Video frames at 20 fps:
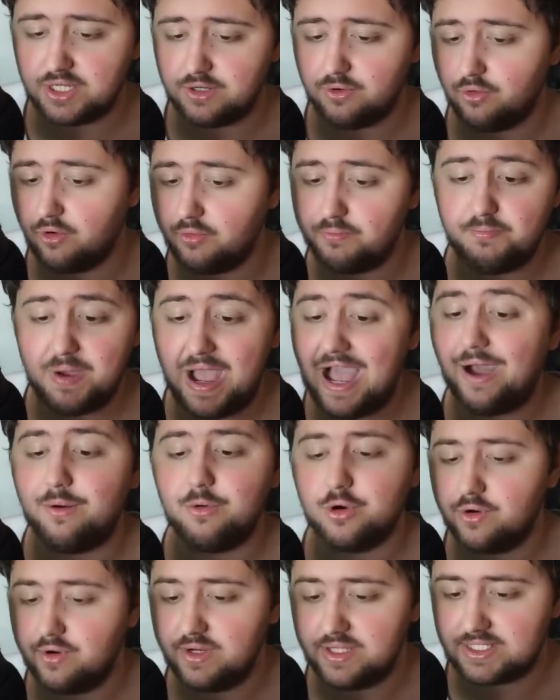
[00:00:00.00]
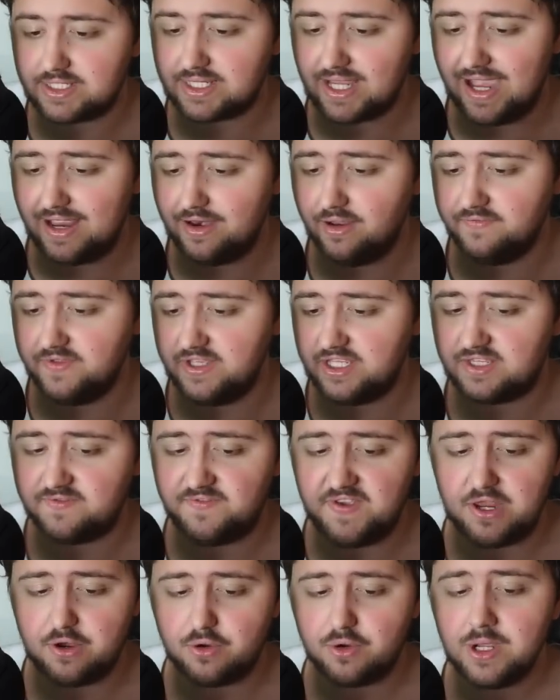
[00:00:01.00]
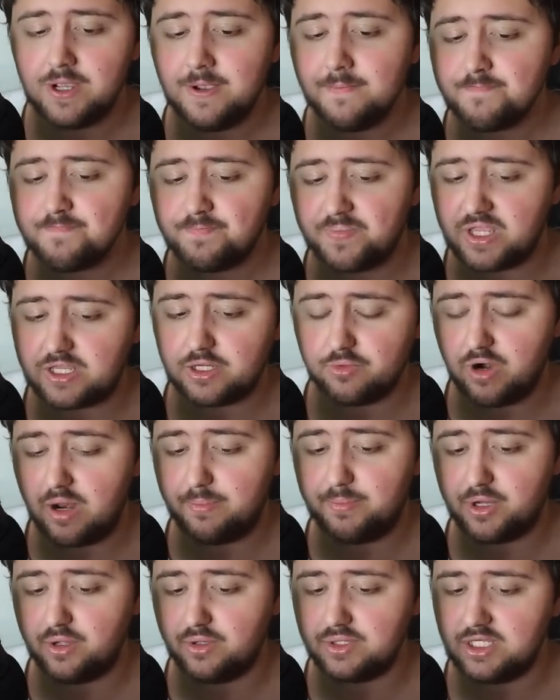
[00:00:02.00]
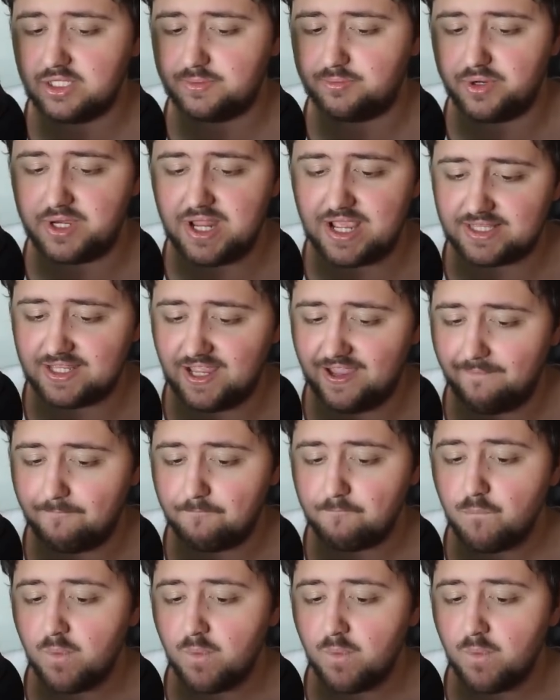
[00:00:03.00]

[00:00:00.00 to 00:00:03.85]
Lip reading: or power inside of the sphere that Terrapagos is protecting,